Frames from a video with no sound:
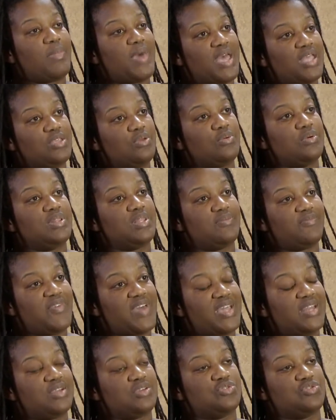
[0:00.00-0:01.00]
manual
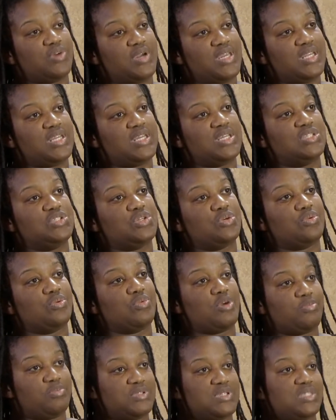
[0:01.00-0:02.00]
lymphatic drainage
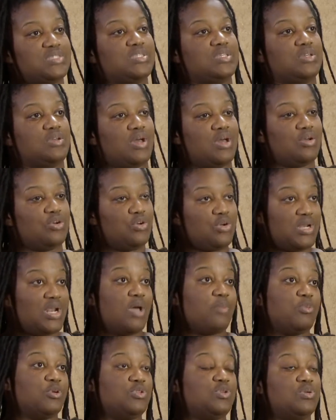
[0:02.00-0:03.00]
represents a, a, good
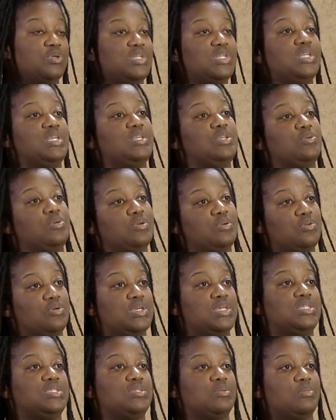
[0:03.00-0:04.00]
opportunity to
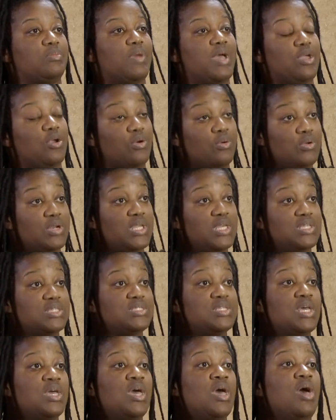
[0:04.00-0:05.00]
increase my
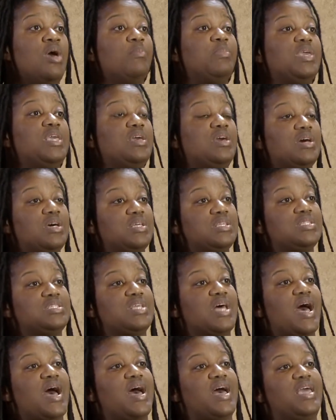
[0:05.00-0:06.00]
earnings because
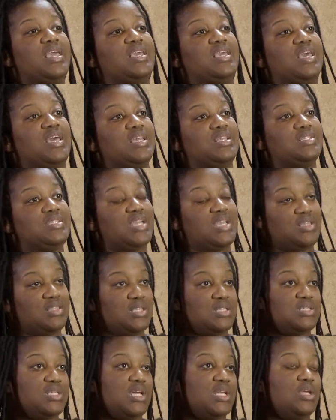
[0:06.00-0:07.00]
I can take
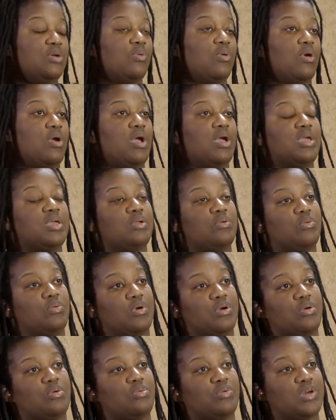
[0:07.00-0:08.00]
this anywhere. I can
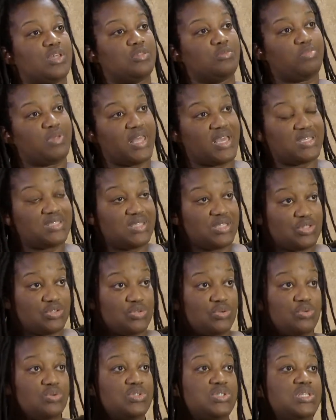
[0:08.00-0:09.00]
work with plastic
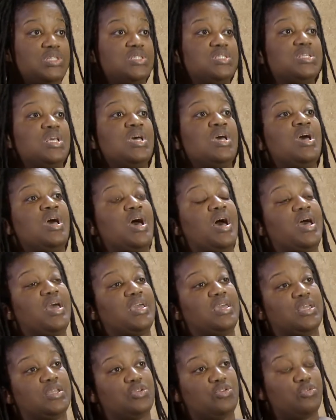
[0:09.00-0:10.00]
surgeons, I
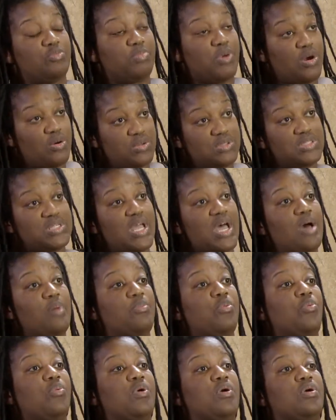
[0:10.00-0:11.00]
can do
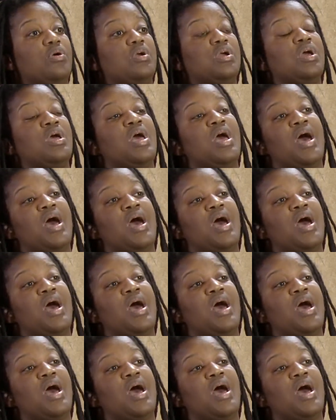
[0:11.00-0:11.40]
post-op work,